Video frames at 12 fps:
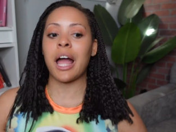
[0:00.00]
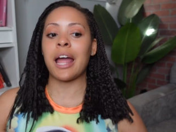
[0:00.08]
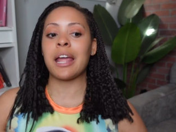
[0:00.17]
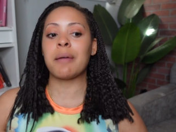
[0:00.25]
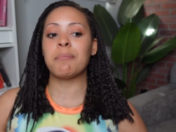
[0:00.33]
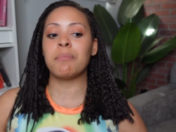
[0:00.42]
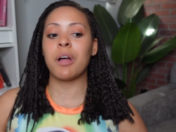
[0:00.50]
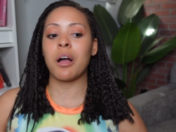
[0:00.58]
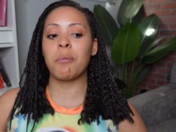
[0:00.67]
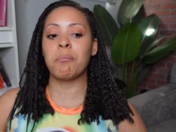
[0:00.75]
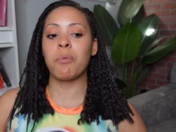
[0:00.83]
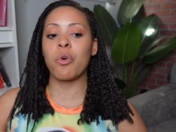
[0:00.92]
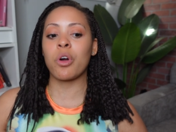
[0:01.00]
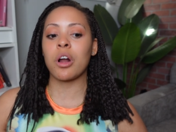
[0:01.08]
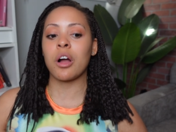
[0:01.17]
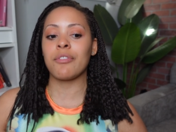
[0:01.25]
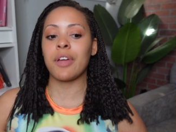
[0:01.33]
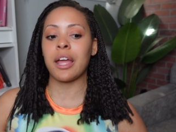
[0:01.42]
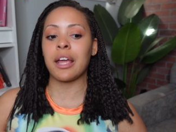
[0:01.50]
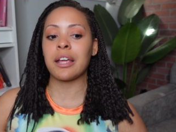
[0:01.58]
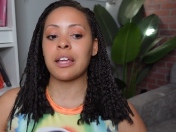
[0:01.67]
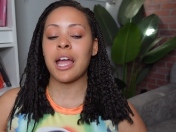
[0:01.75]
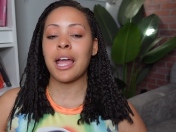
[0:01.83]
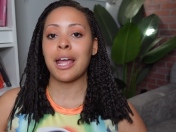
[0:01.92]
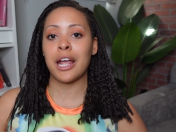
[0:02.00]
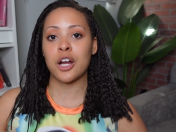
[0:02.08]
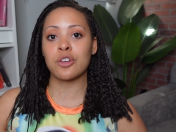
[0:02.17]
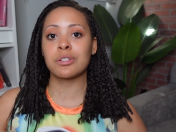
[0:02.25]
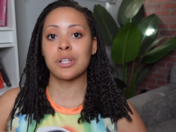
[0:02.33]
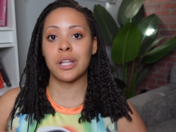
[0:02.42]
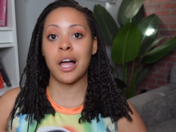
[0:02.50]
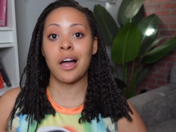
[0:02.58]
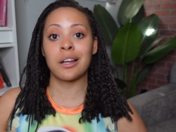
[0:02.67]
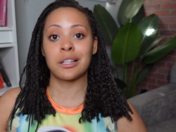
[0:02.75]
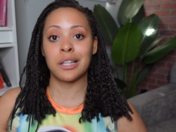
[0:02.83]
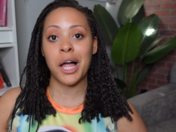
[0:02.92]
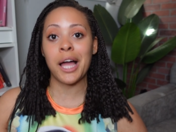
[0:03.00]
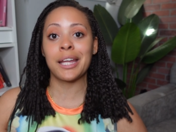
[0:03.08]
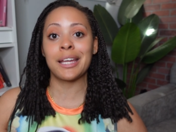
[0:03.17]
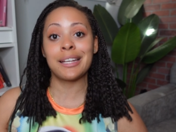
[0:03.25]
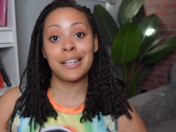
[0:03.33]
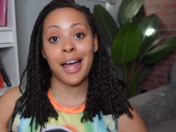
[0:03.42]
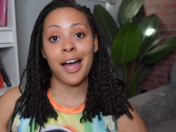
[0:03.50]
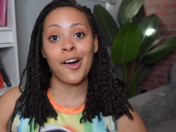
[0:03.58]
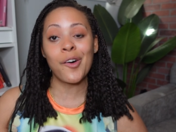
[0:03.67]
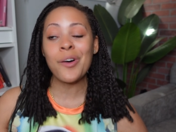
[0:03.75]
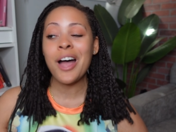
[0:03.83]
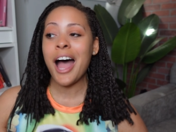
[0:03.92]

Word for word: I am more of a hair salon client now.